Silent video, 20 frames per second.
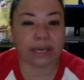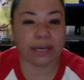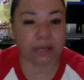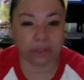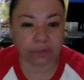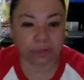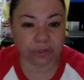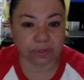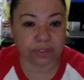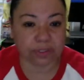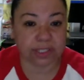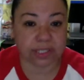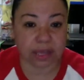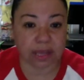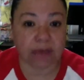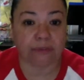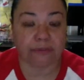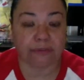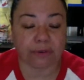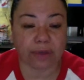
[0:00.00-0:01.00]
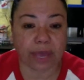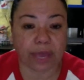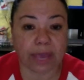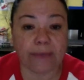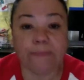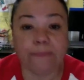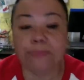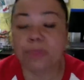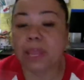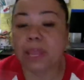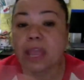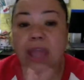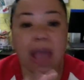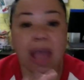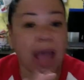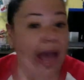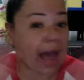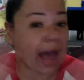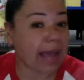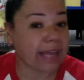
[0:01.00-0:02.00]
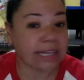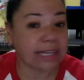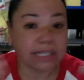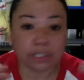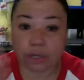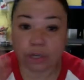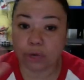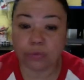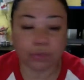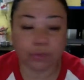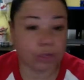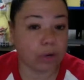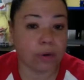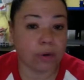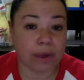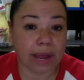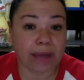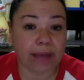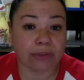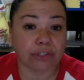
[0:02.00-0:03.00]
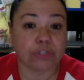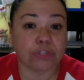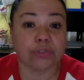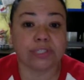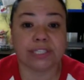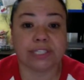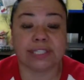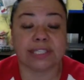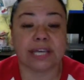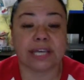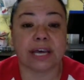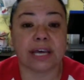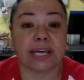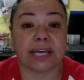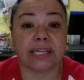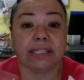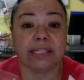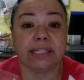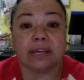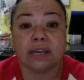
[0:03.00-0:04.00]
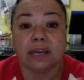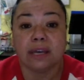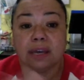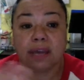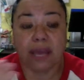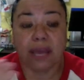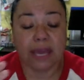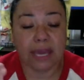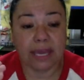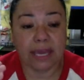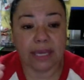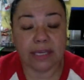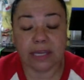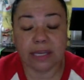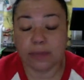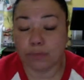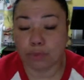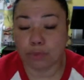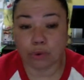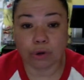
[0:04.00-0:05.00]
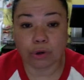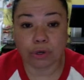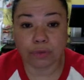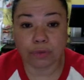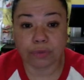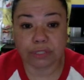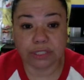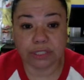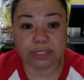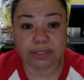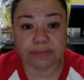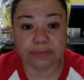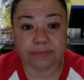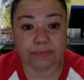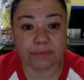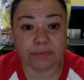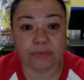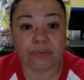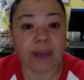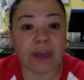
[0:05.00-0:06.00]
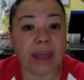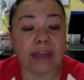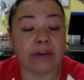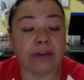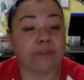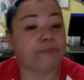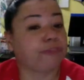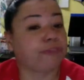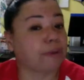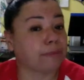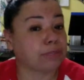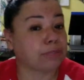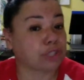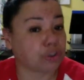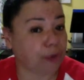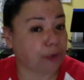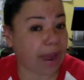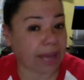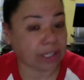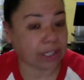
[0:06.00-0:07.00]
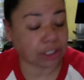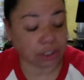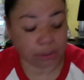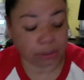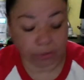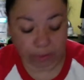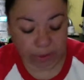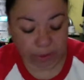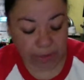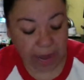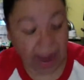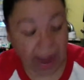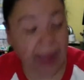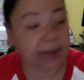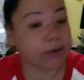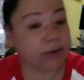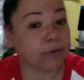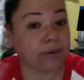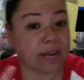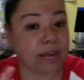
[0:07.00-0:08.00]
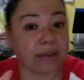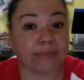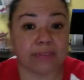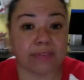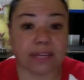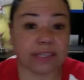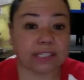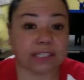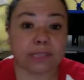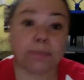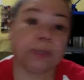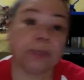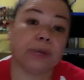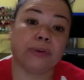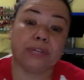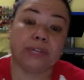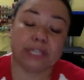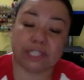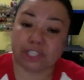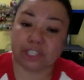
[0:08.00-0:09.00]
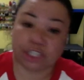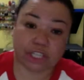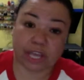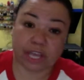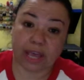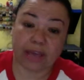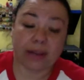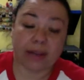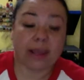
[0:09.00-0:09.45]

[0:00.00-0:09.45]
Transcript: other stuff, okay? I don't know how to design a embroidery file from scratch, or I don't have that experience yet.